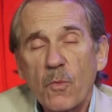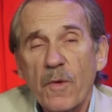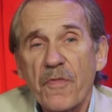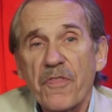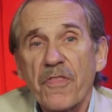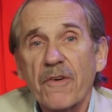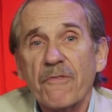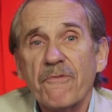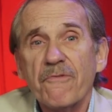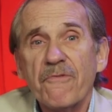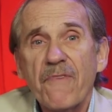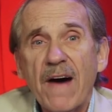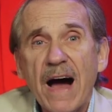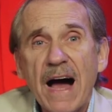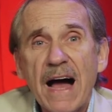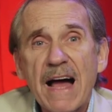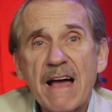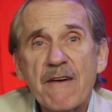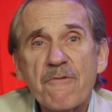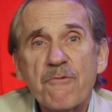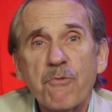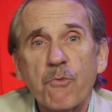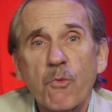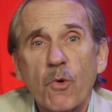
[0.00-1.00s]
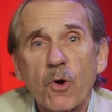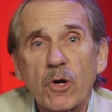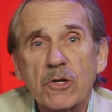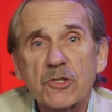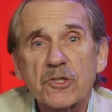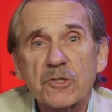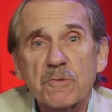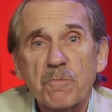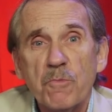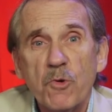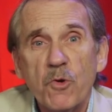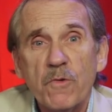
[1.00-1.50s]
with the 5
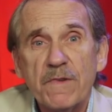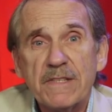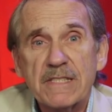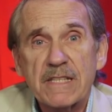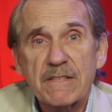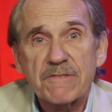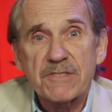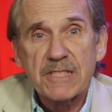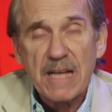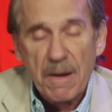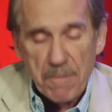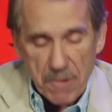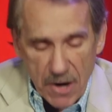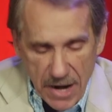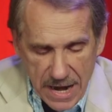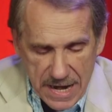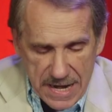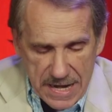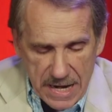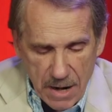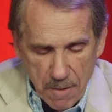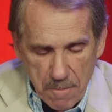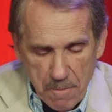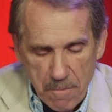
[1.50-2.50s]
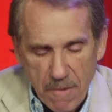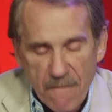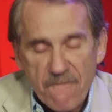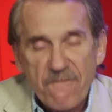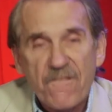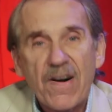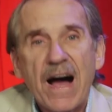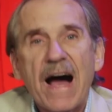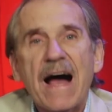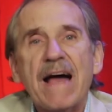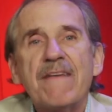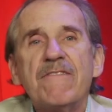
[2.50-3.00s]
worst movies of summer, and number
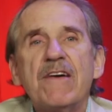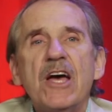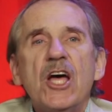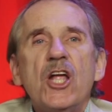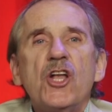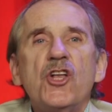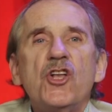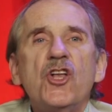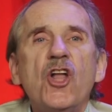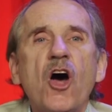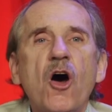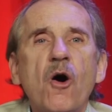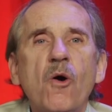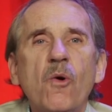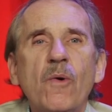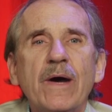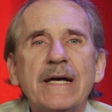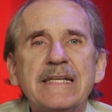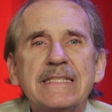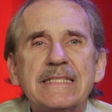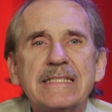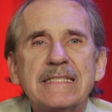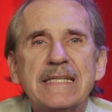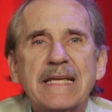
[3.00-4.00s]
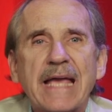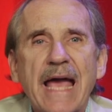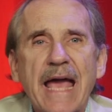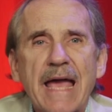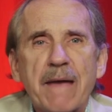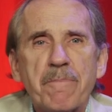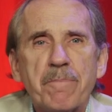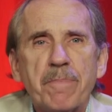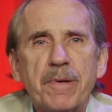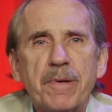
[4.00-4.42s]
5, No Escape.